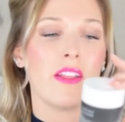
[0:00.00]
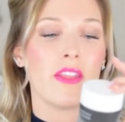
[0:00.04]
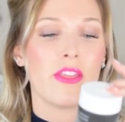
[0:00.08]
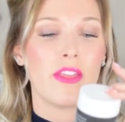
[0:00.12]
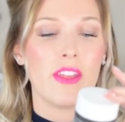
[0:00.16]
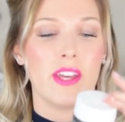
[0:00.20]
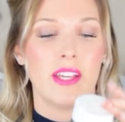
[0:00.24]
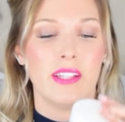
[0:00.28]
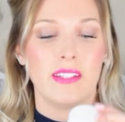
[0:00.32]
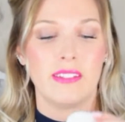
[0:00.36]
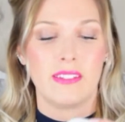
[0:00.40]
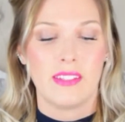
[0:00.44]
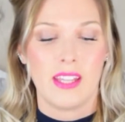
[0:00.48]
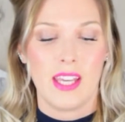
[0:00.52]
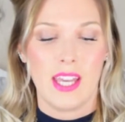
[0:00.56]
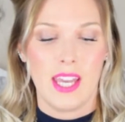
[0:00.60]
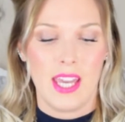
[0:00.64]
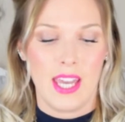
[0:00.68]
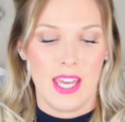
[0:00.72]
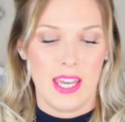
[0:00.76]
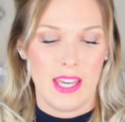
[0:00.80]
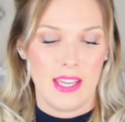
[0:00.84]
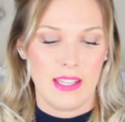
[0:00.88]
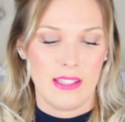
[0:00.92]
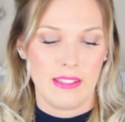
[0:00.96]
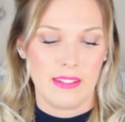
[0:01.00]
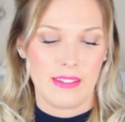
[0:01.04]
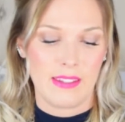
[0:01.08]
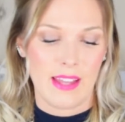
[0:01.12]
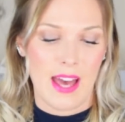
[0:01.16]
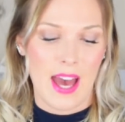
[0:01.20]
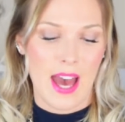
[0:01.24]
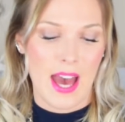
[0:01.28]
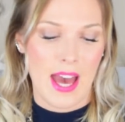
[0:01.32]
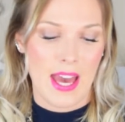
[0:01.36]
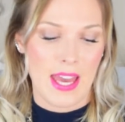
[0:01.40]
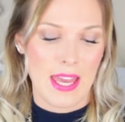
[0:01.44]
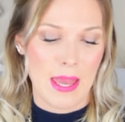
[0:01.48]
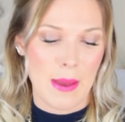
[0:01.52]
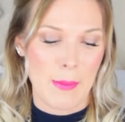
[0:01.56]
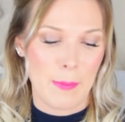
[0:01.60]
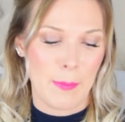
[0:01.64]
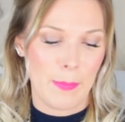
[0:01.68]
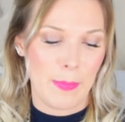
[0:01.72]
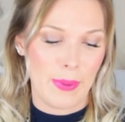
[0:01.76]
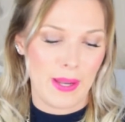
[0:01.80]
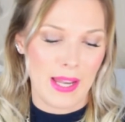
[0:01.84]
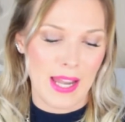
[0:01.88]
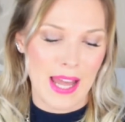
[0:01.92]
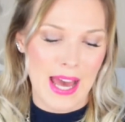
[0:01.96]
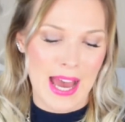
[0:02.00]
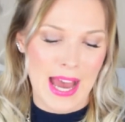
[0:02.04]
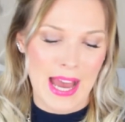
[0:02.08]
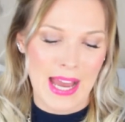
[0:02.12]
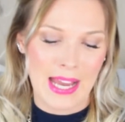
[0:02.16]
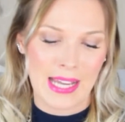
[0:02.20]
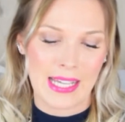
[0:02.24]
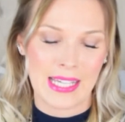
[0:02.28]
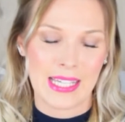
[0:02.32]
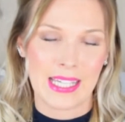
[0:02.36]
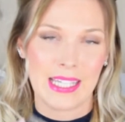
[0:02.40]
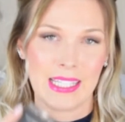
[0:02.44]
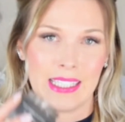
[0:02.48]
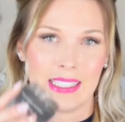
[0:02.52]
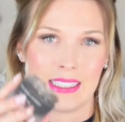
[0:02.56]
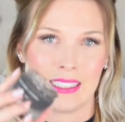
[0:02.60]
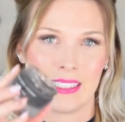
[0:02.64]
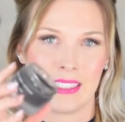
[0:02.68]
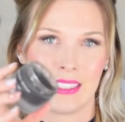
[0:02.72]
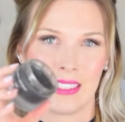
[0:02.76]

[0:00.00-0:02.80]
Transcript: This is a black,